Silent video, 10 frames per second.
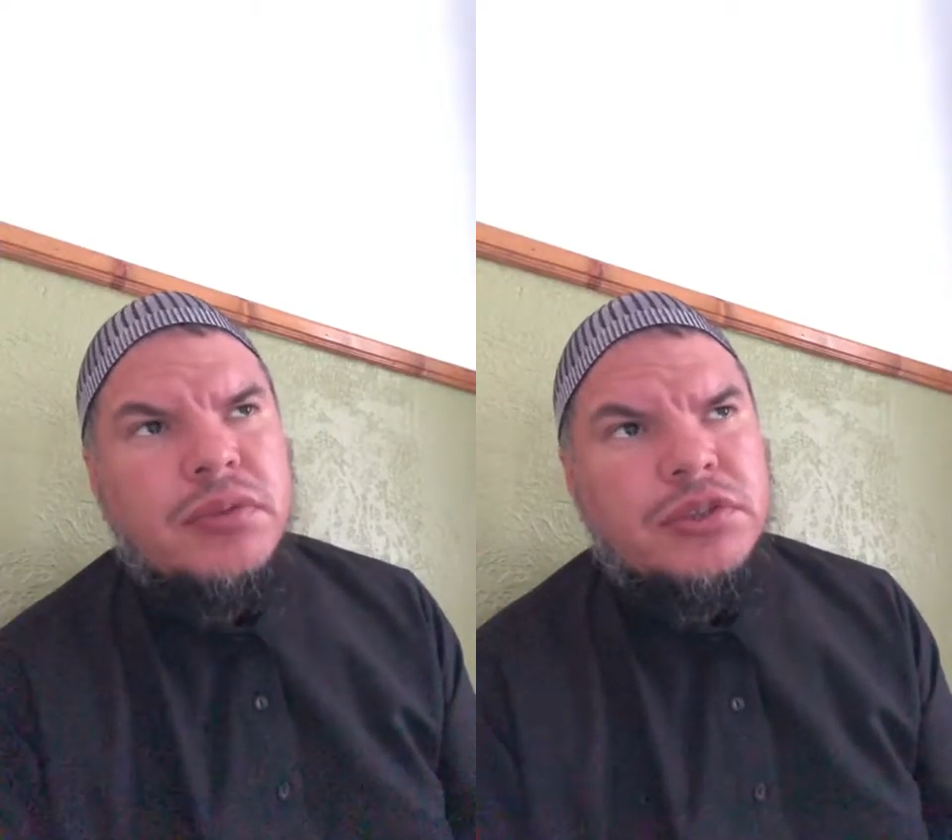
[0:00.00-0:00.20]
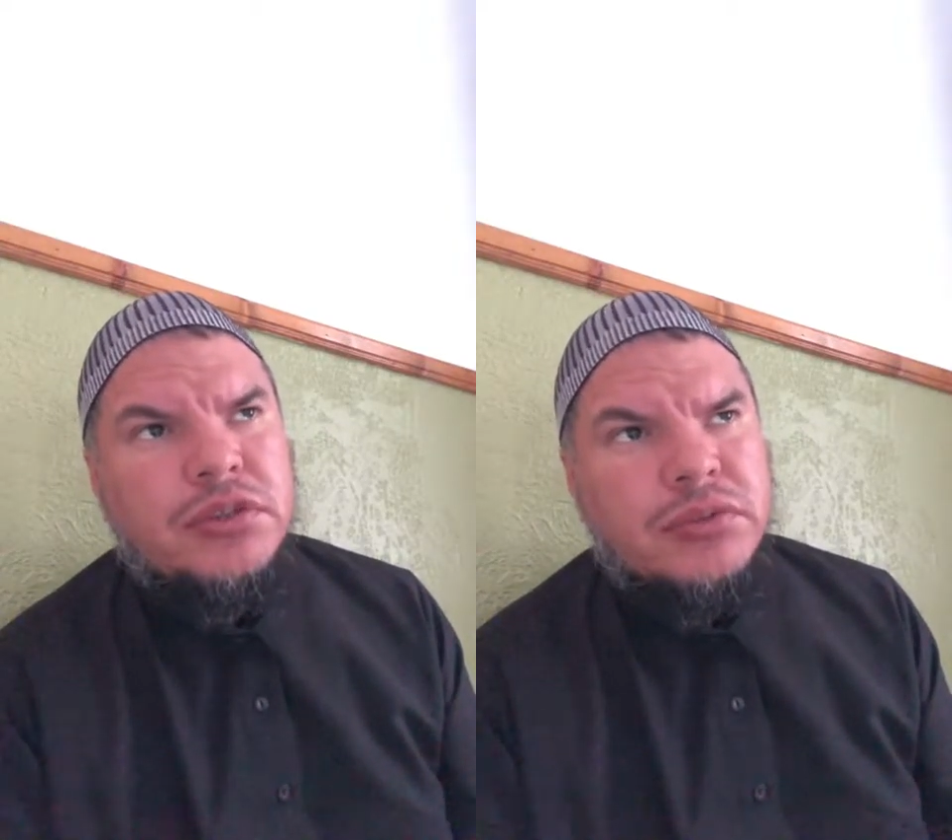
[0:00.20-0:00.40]

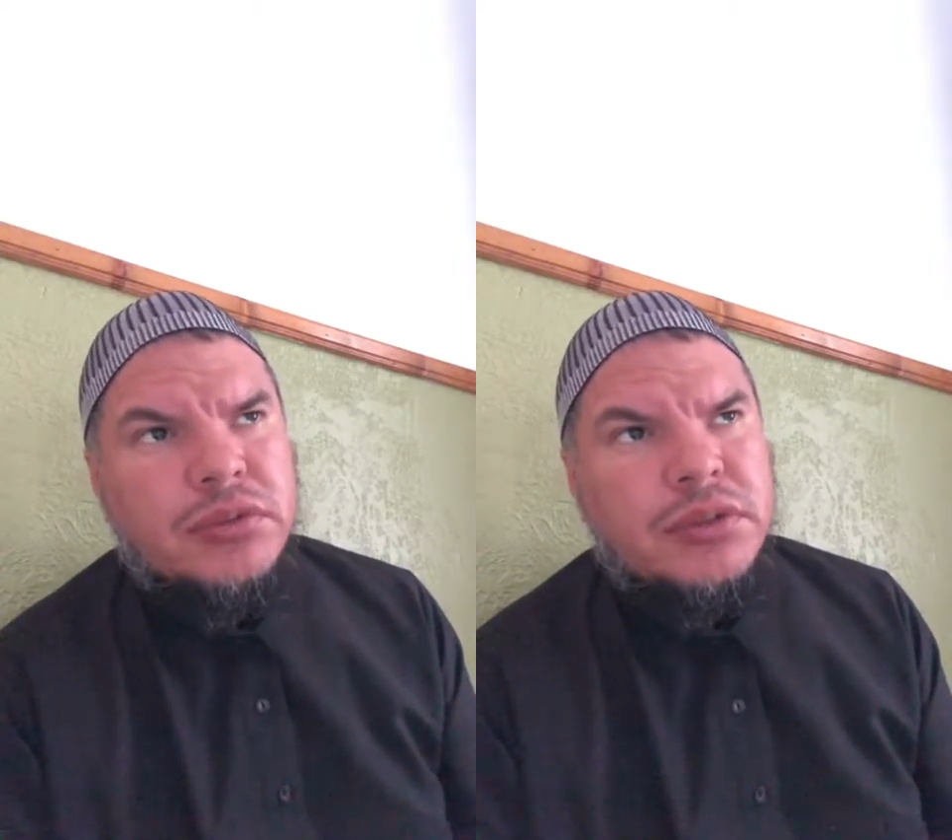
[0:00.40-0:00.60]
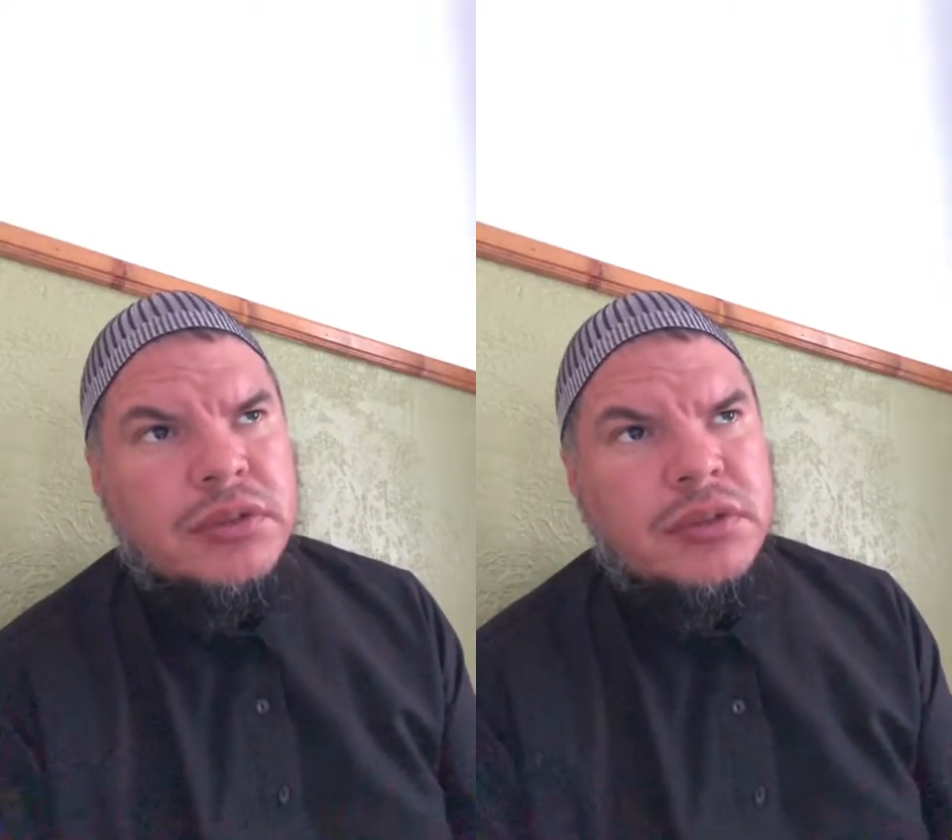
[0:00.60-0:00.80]
what you're
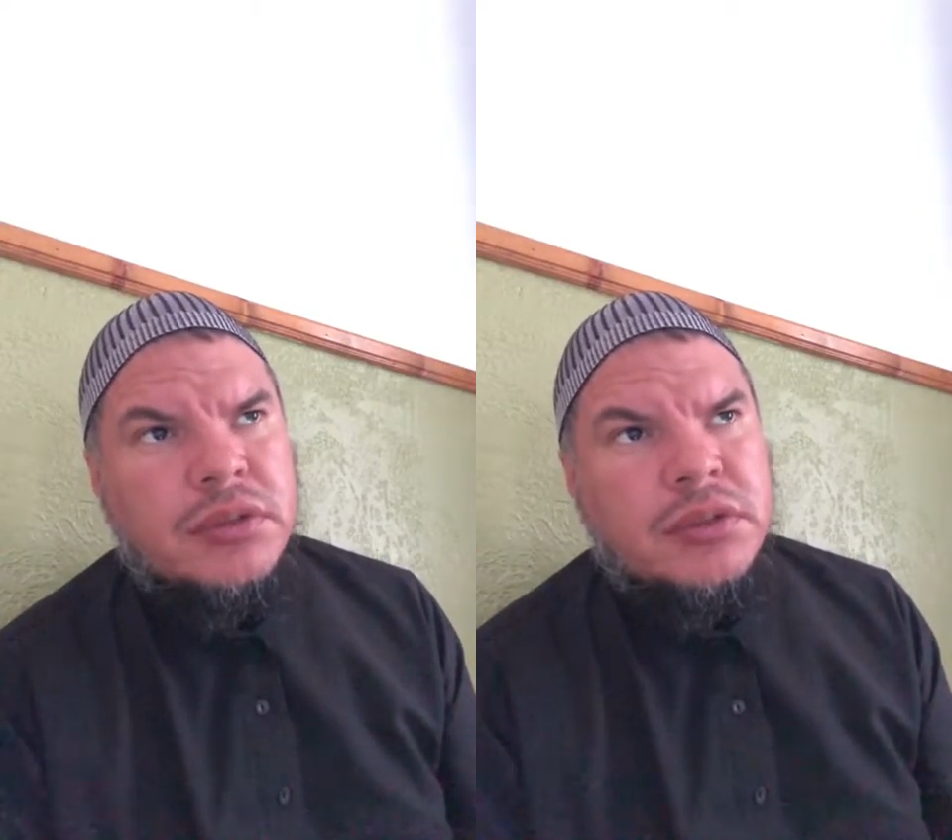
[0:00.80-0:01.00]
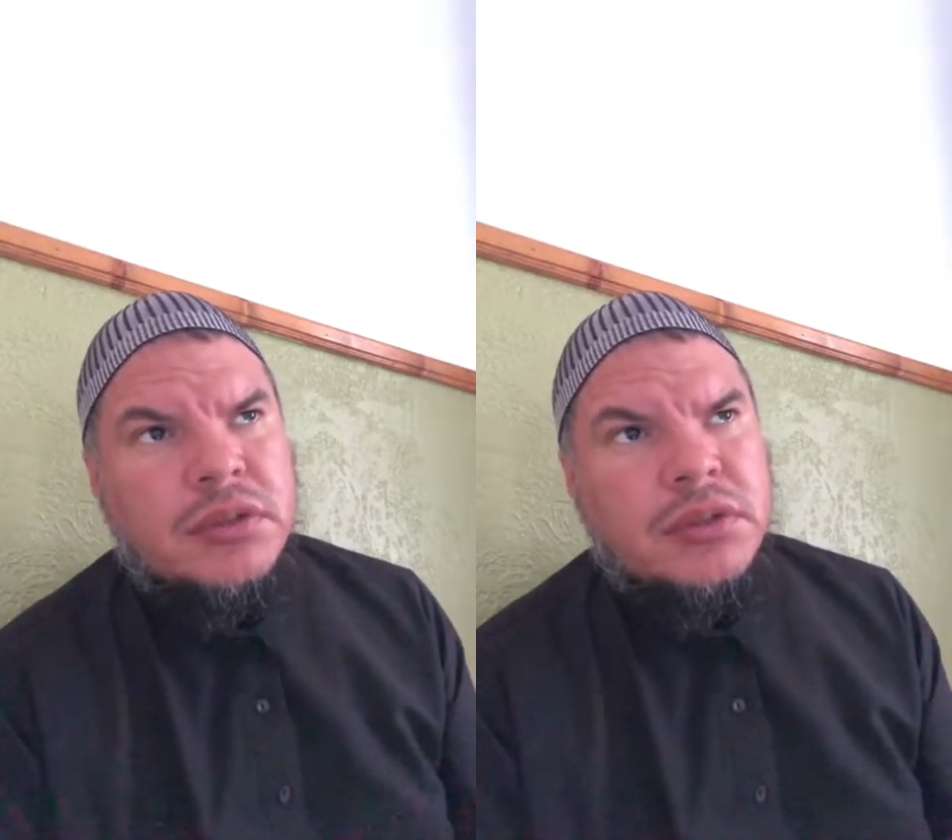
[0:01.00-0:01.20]
doing,
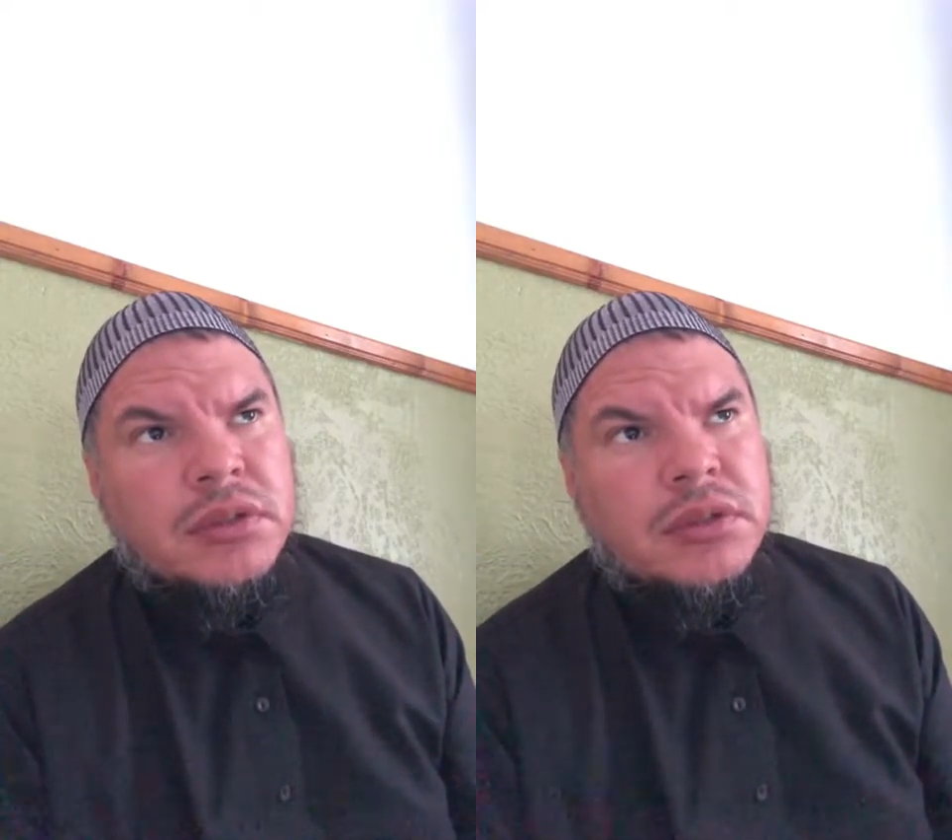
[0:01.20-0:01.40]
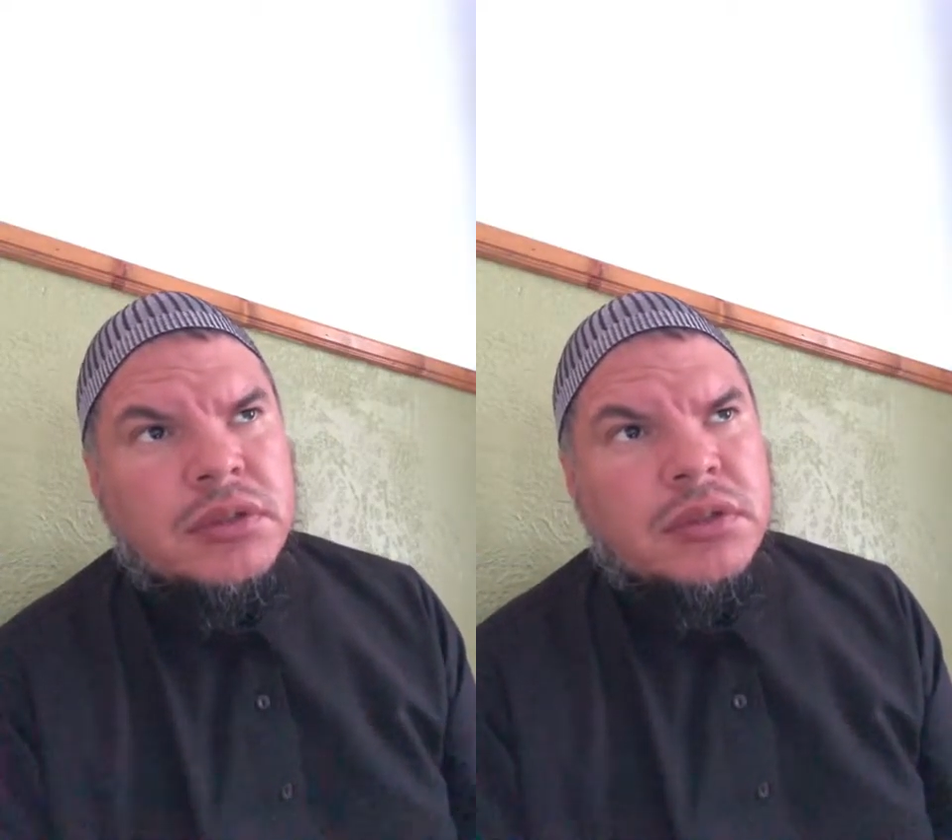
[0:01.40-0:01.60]

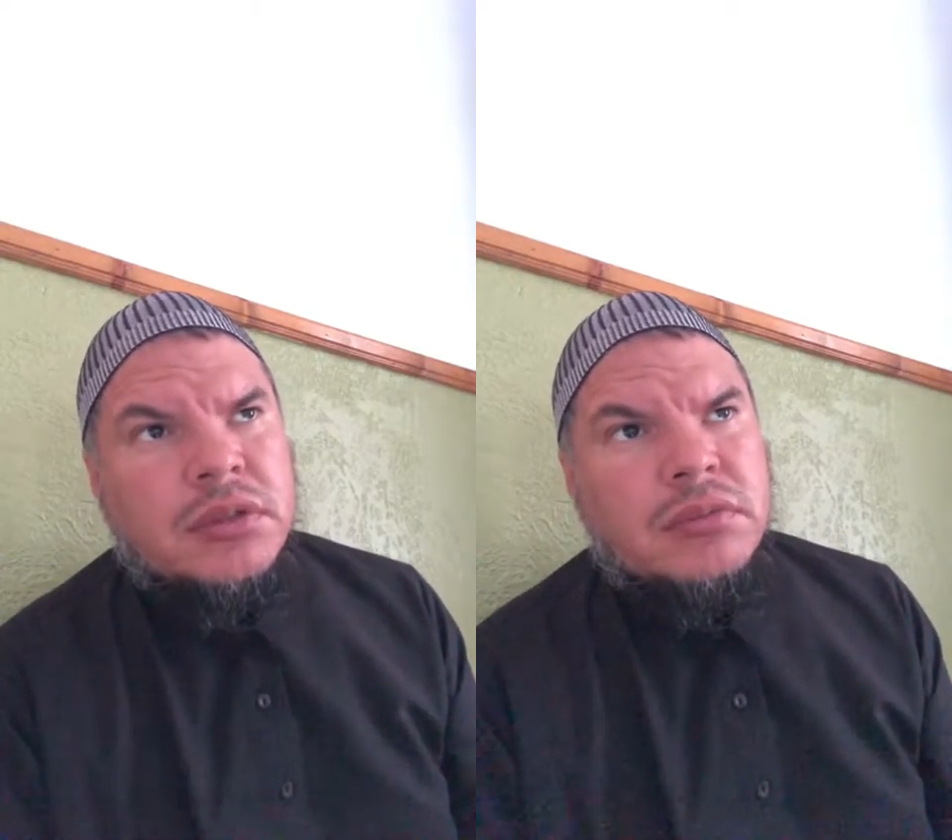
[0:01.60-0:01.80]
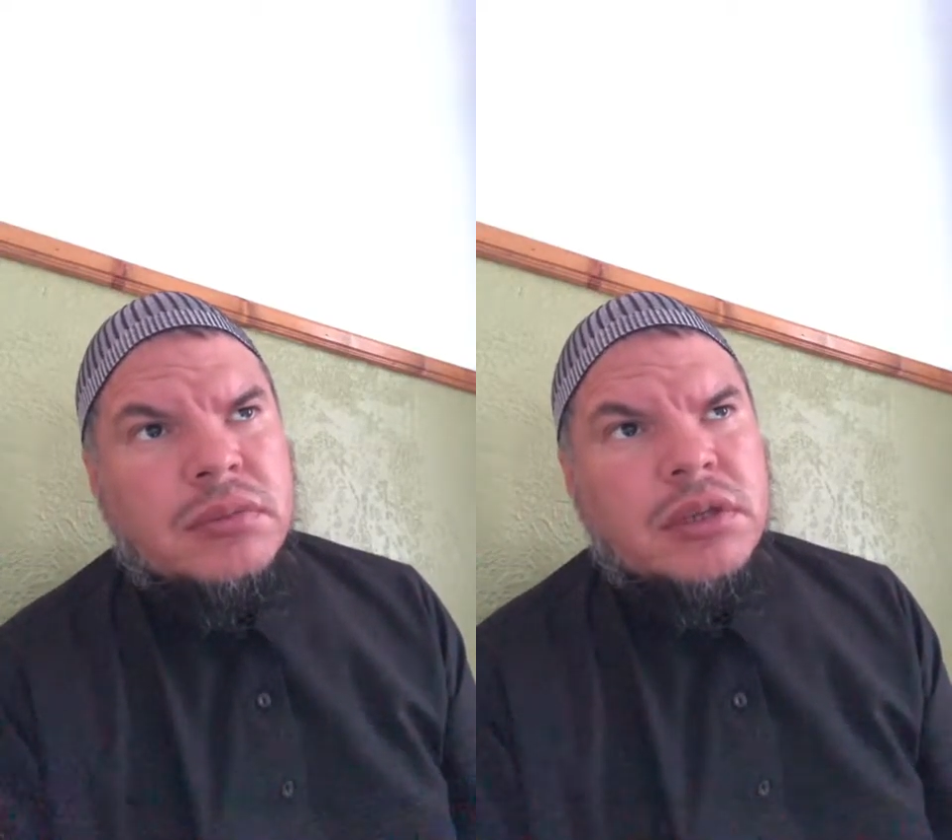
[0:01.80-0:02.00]

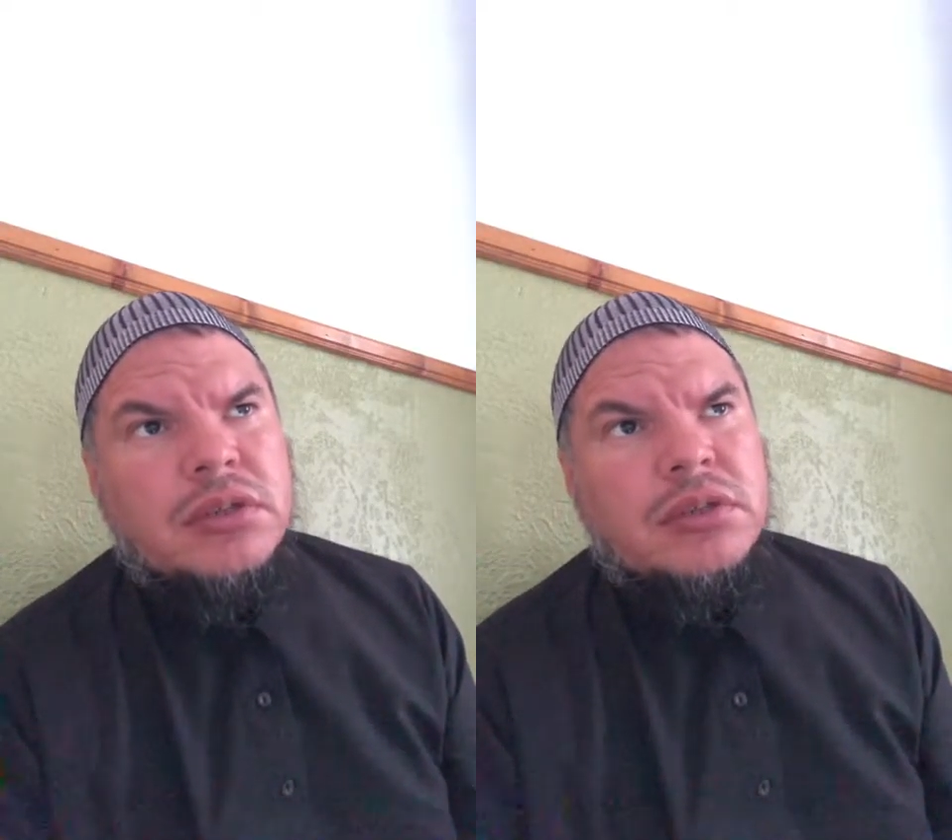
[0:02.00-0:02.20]
but